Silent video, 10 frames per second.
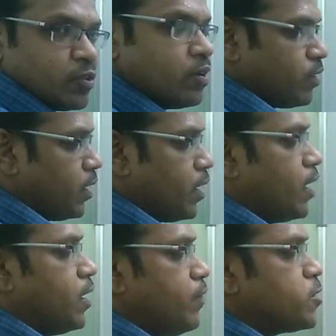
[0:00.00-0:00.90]
so
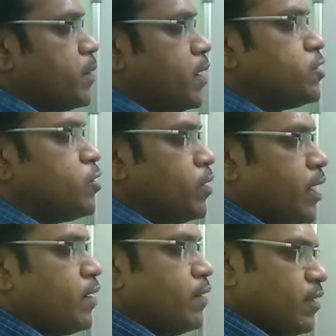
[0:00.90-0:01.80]
reverse bias you will
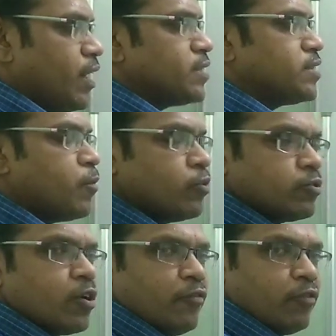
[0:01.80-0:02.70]
get less
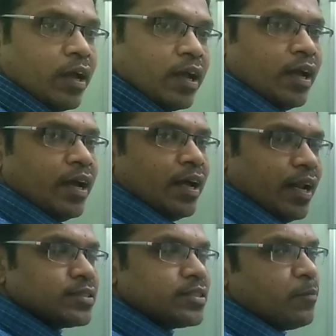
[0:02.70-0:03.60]
amount of
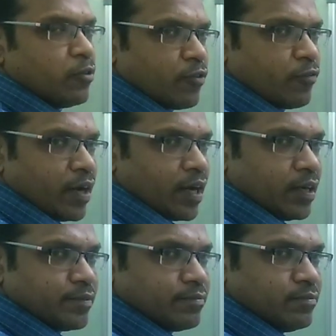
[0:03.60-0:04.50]

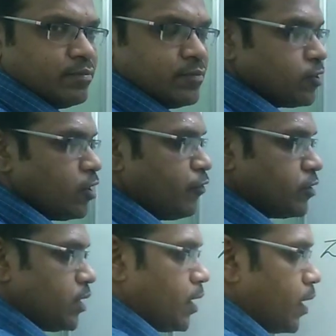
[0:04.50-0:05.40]
current. So if
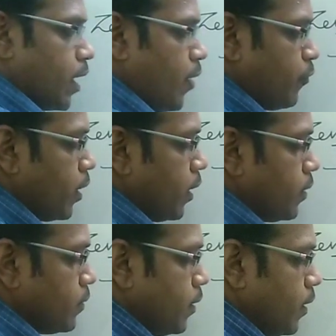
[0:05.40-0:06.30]
you see the graph
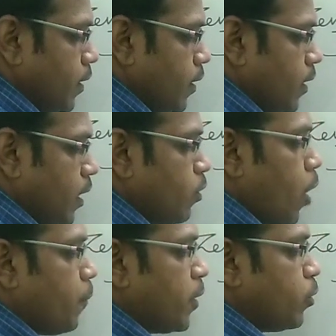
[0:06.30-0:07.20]
here, it
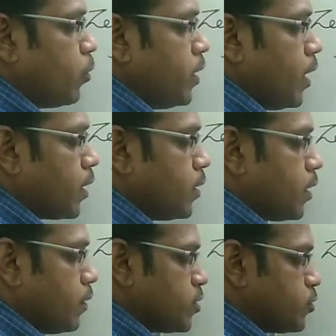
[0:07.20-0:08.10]
will operate only under
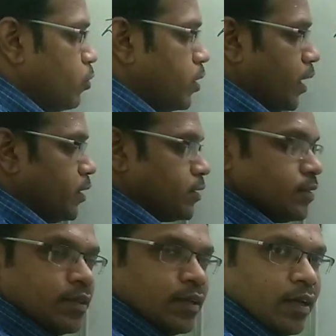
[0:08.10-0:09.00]
the reverse
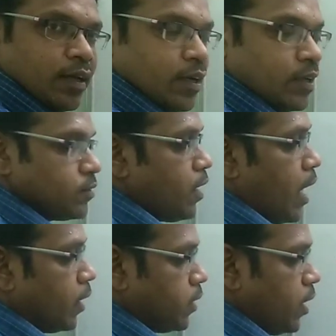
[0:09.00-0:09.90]
voltage. So
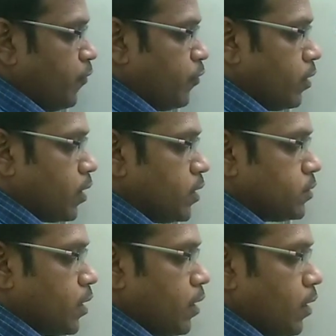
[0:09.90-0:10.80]
until if you
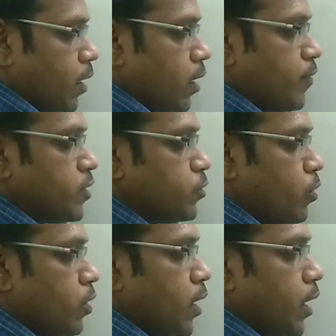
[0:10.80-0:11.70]
increase the reverse
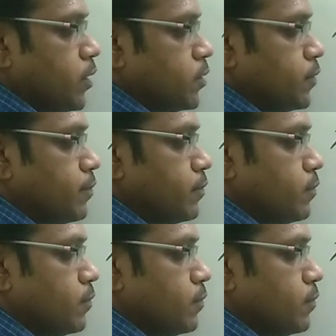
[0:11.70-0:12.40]
voltage,